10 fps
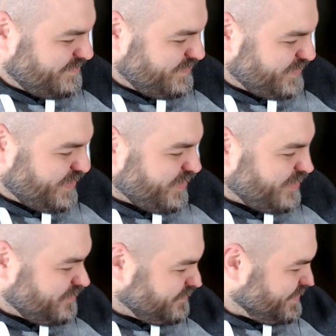what do you call
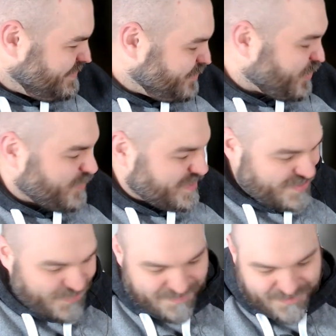them, departments
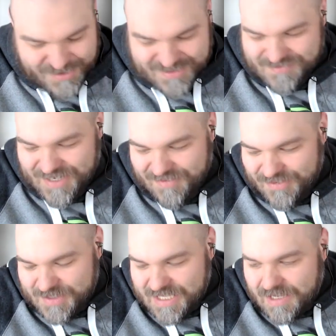or whatever you want
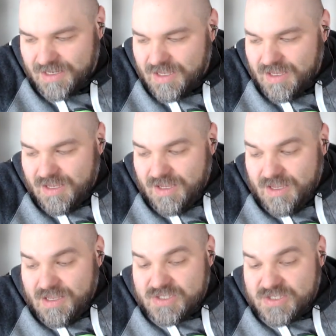to say
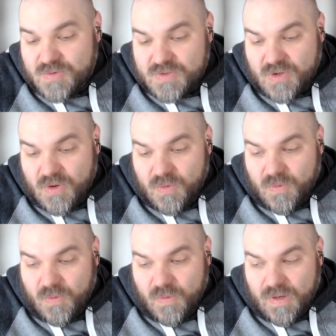it.
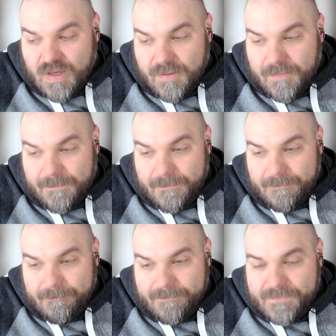So
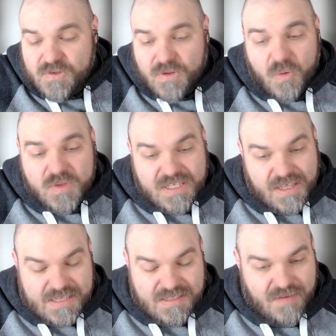the only
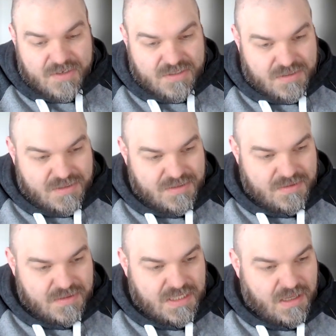class I ever took
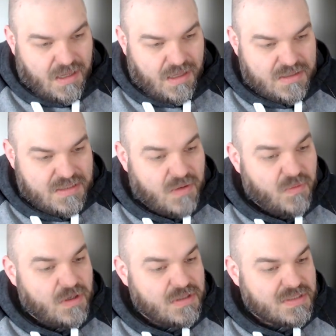in college that
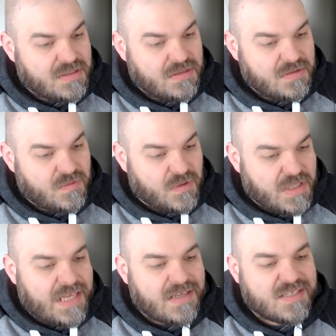was
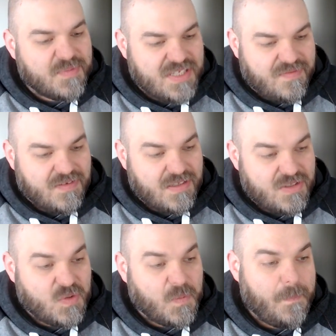related specifically
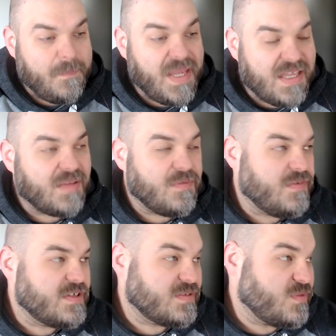to making
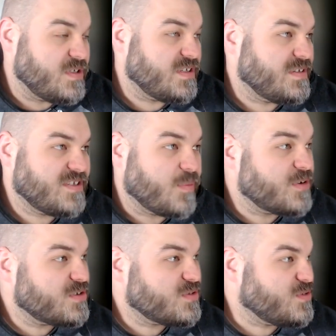movies was a
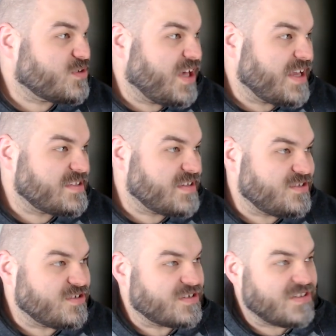summer school class I
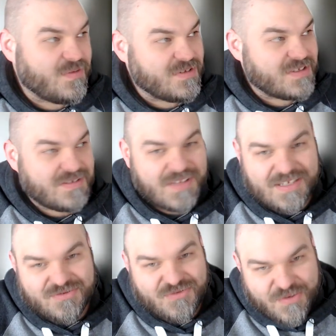took that was like
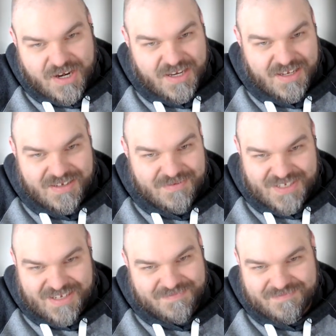screenwriting. It was
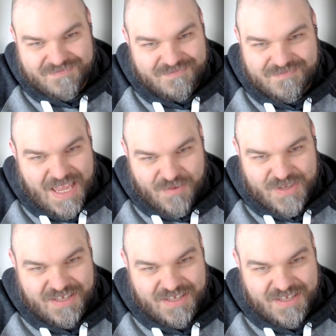like a 8 week